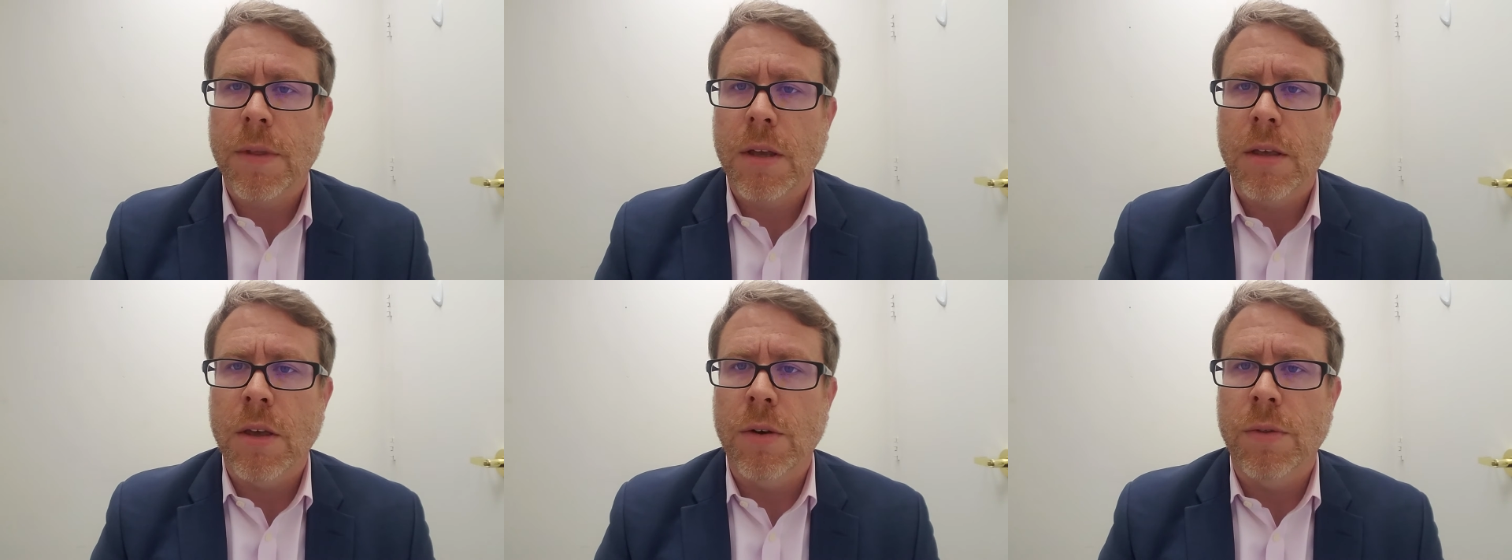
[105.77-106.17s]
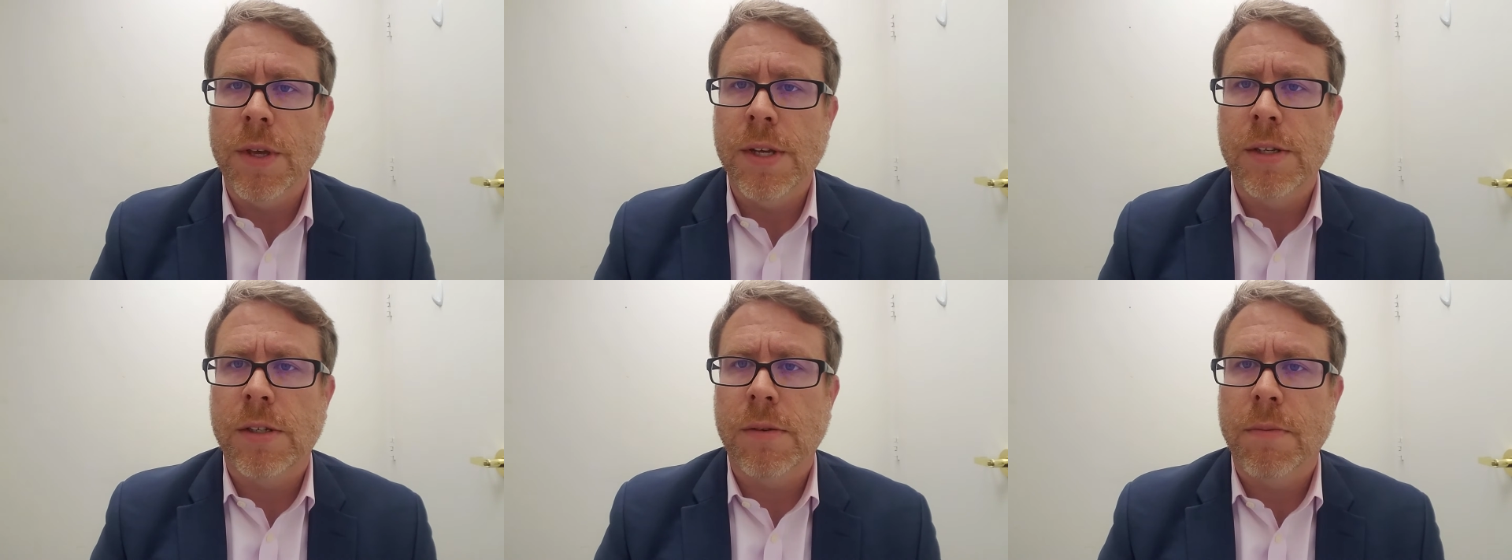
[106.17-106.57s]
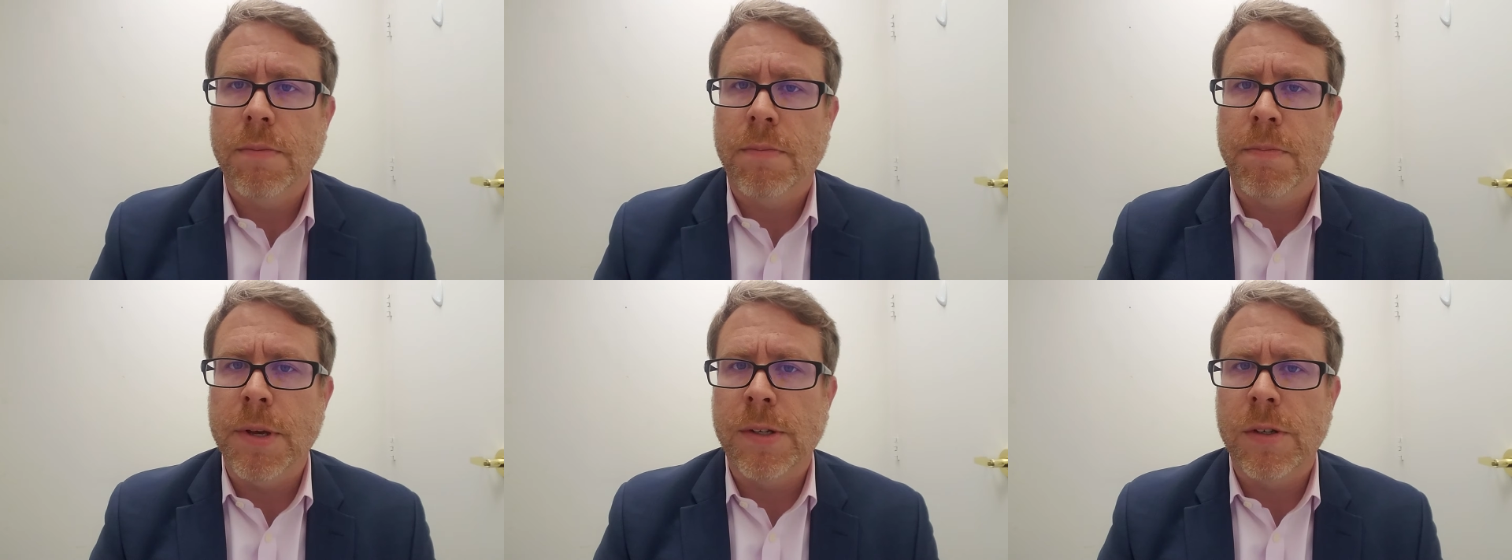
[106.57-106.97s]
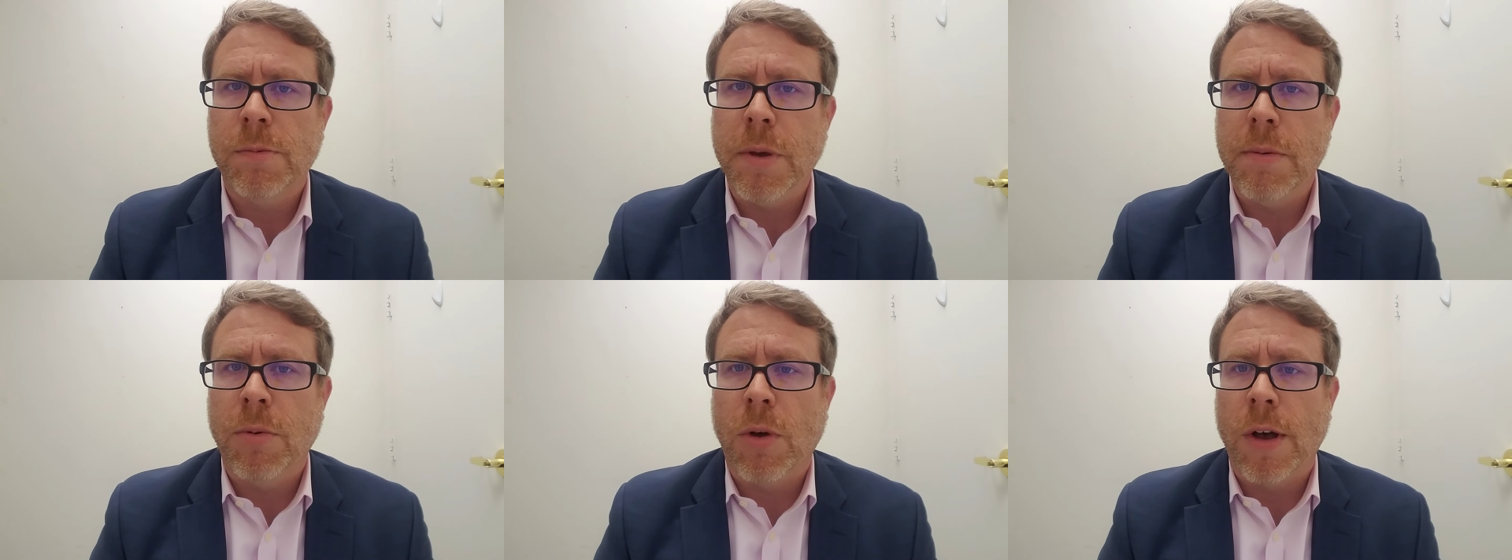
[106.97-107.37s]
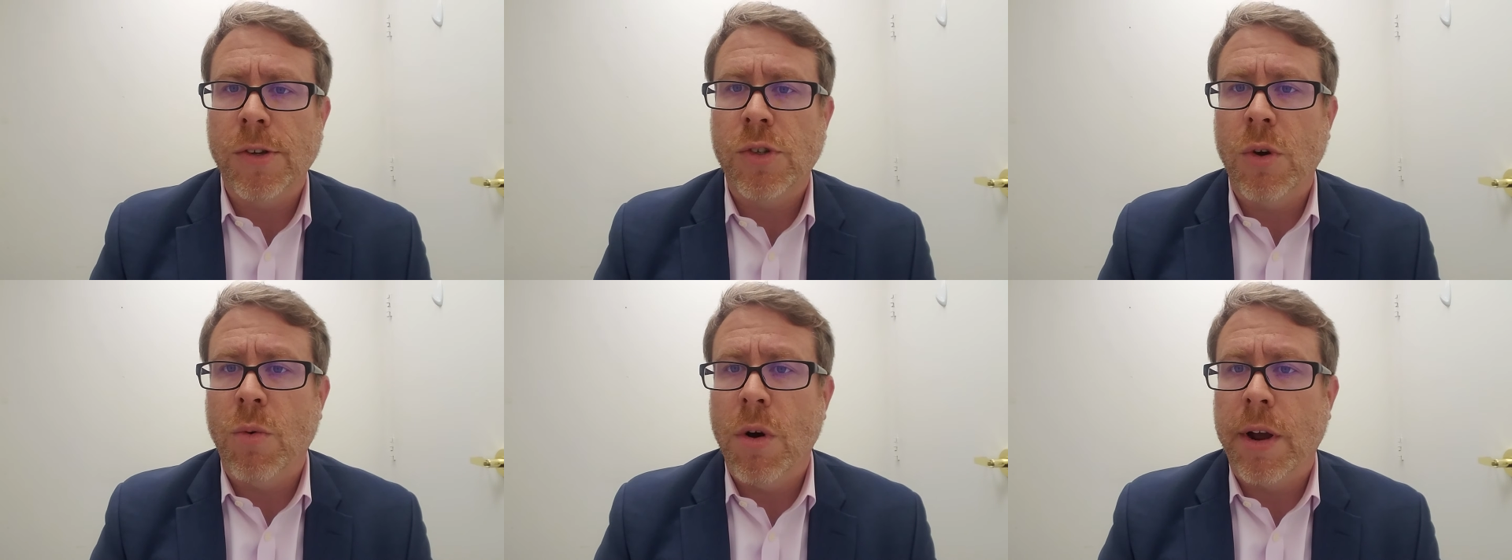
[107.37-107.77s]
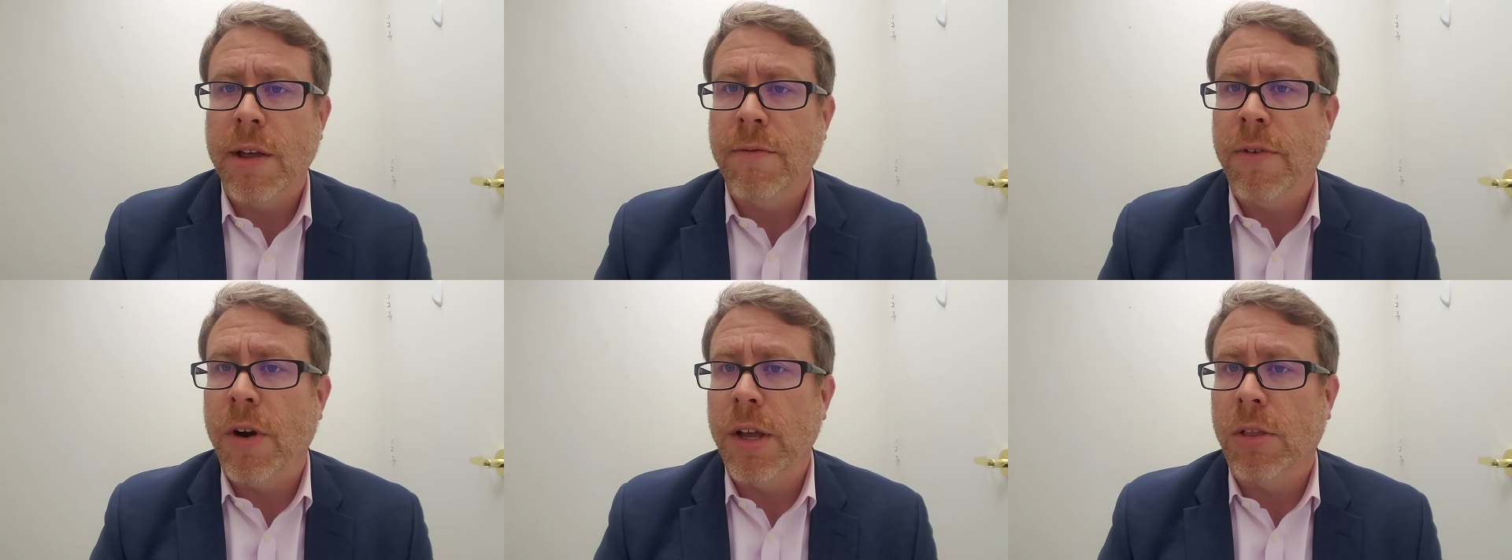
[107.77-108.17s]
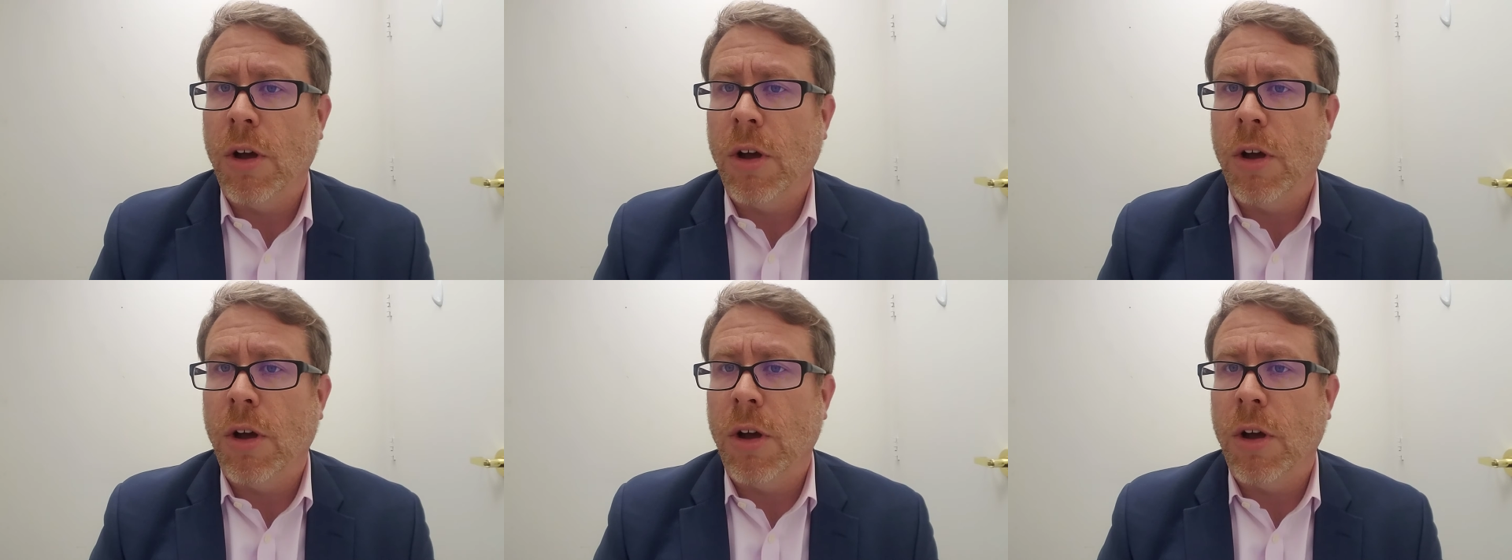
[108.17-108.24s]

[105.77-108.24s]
These business people also work at very